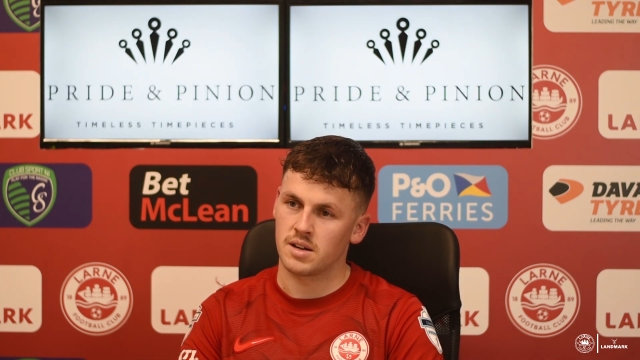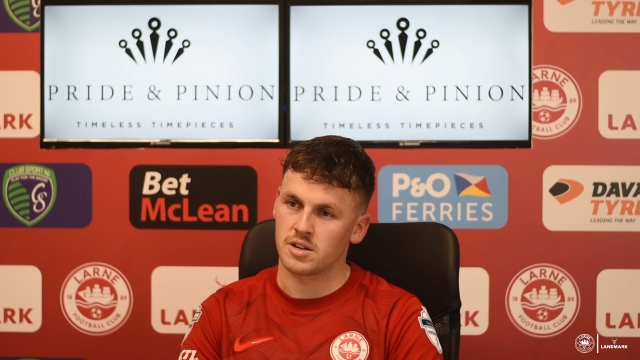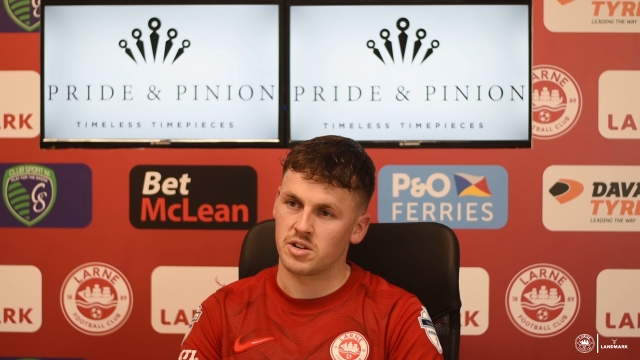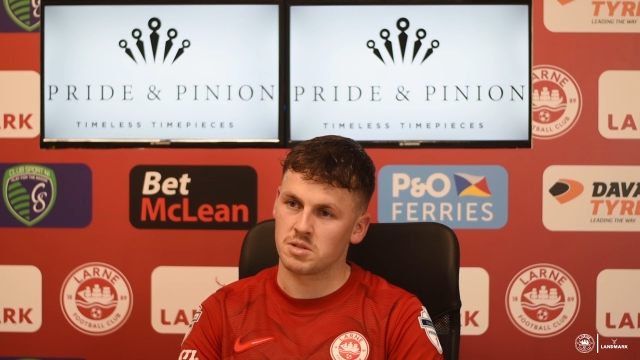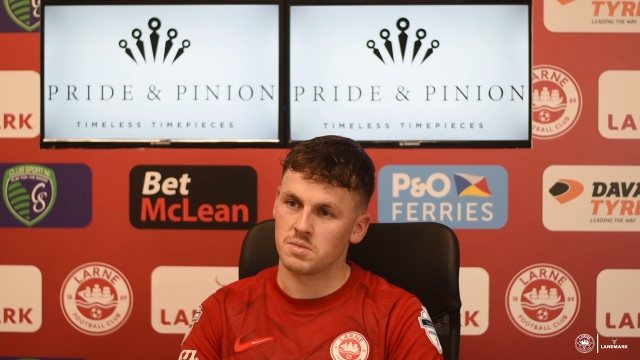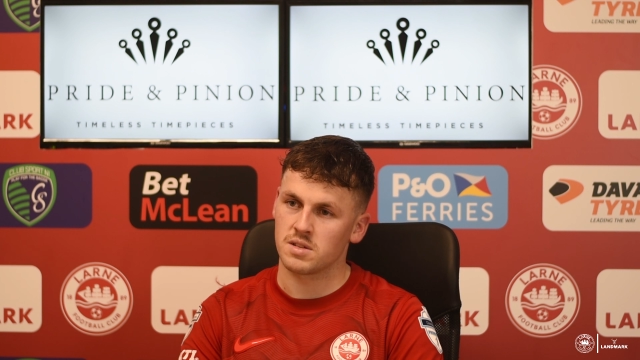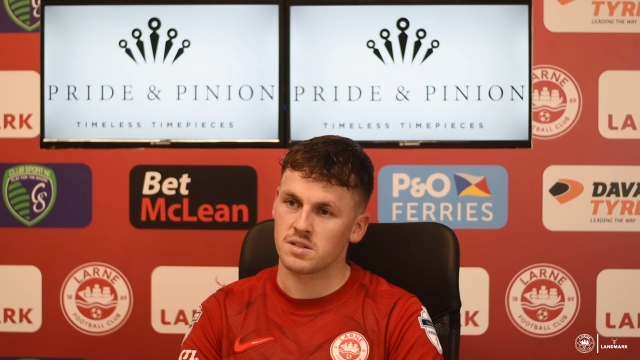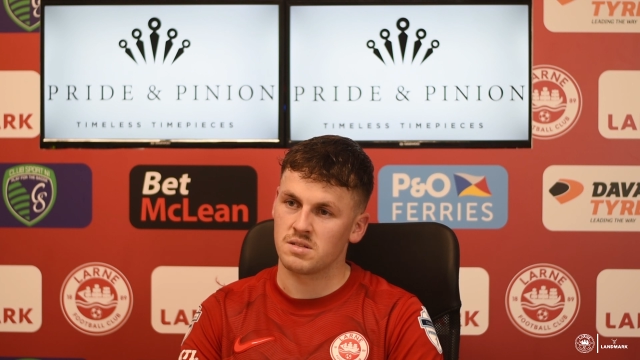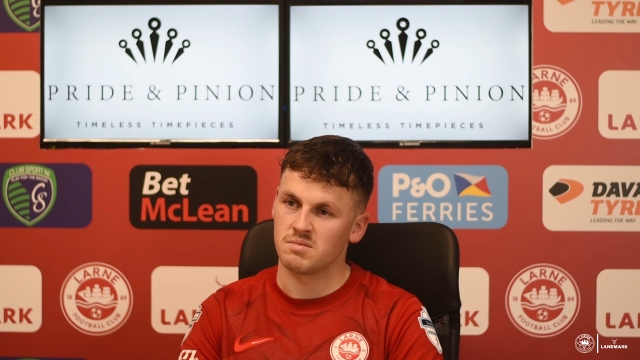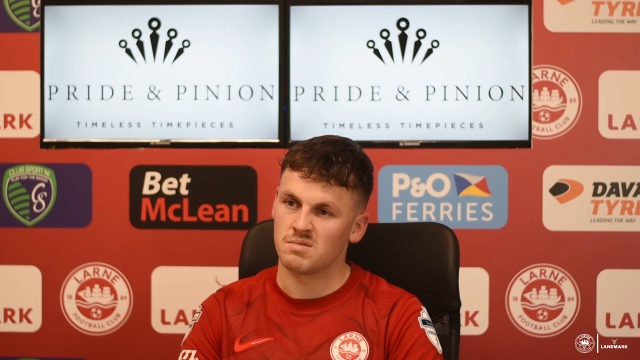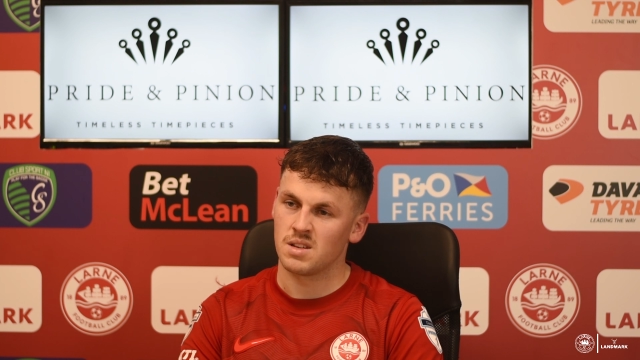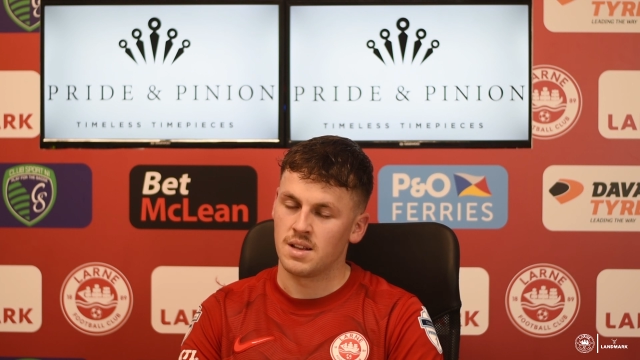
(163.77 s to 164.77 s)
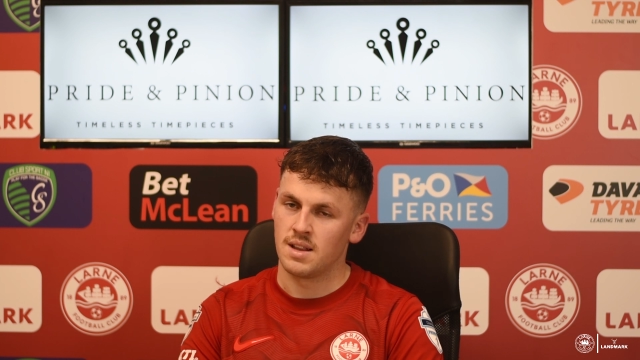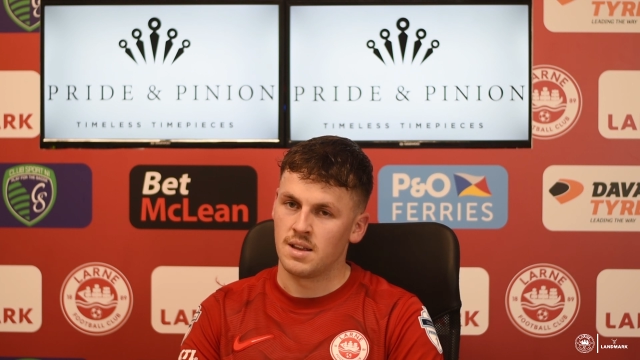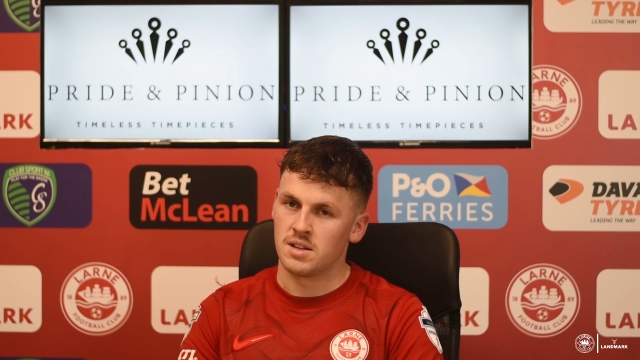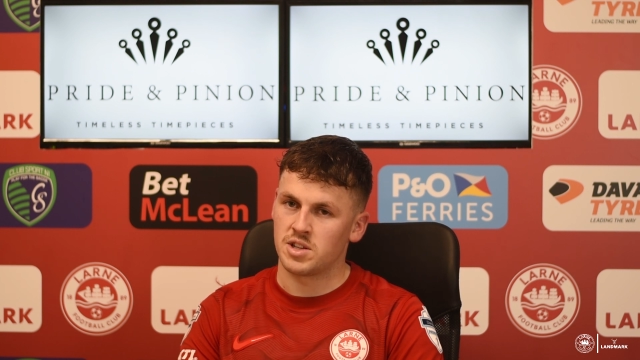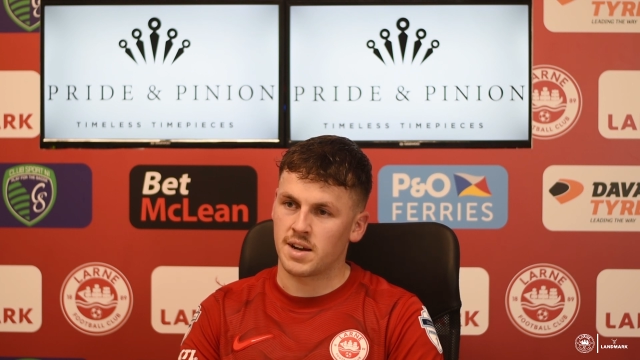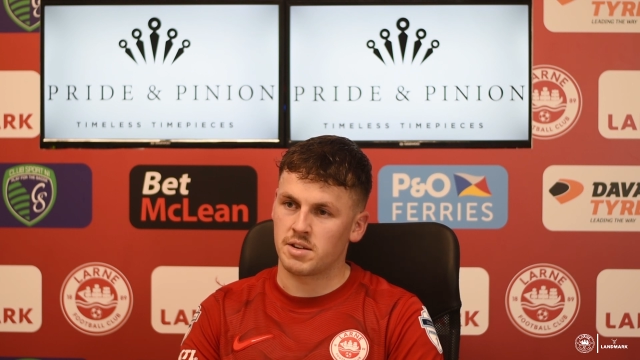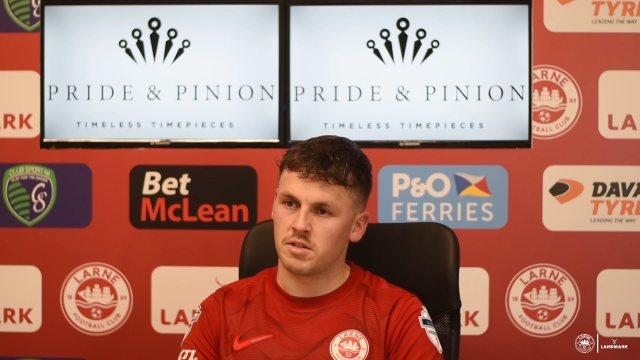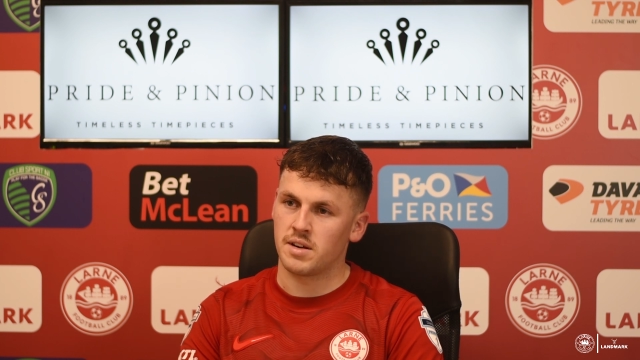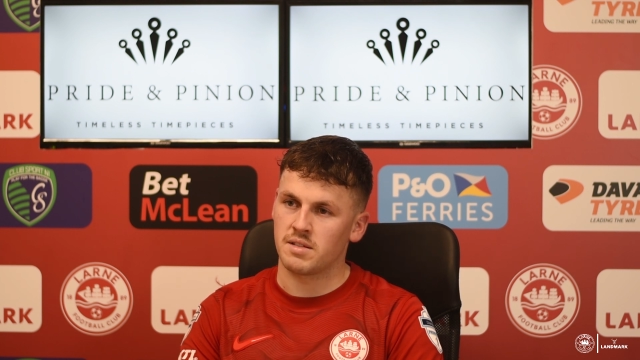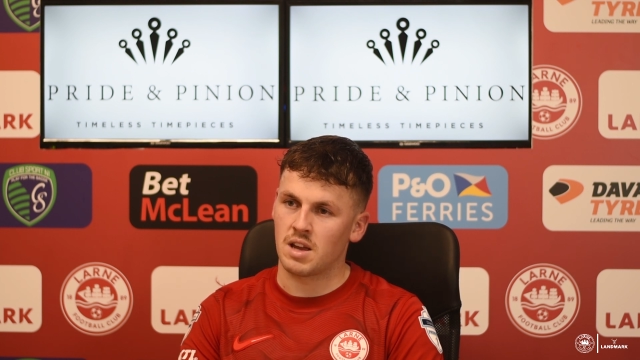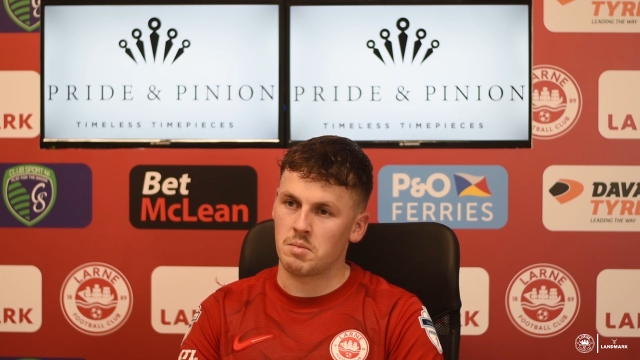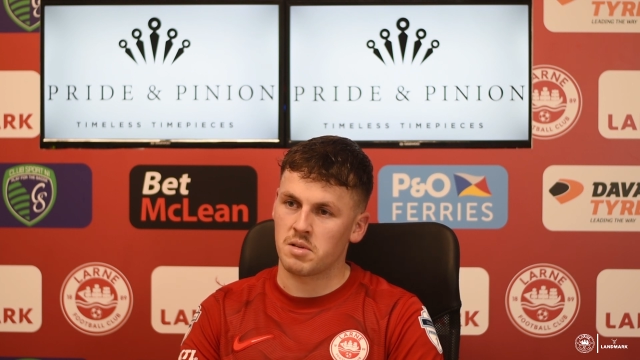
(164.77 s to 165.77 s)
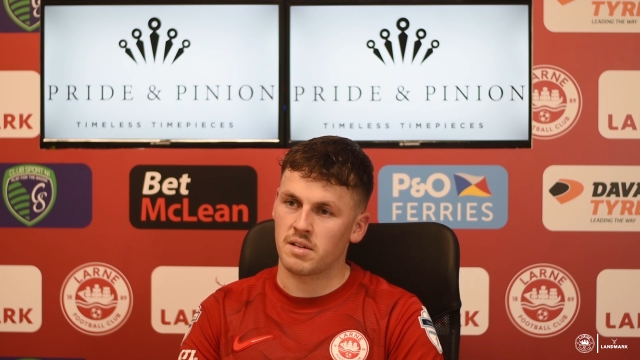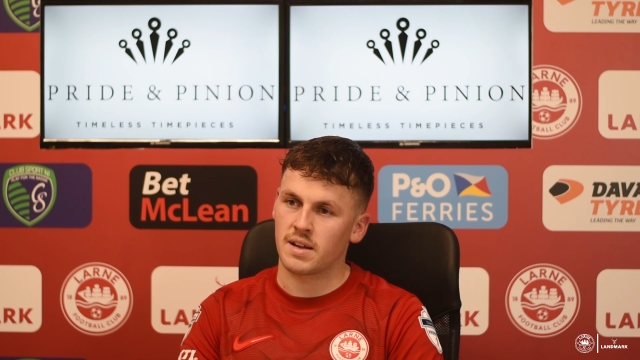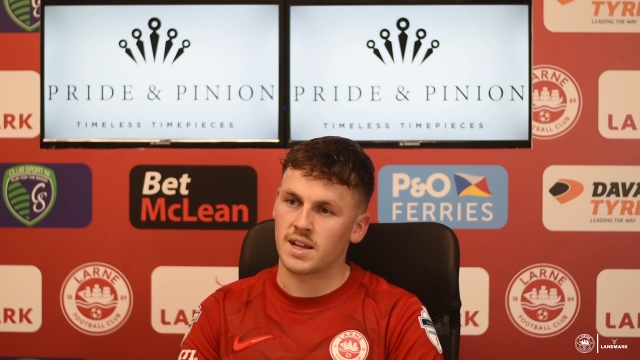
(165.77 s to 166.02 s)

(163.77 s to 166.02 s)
Christmas and January time, I think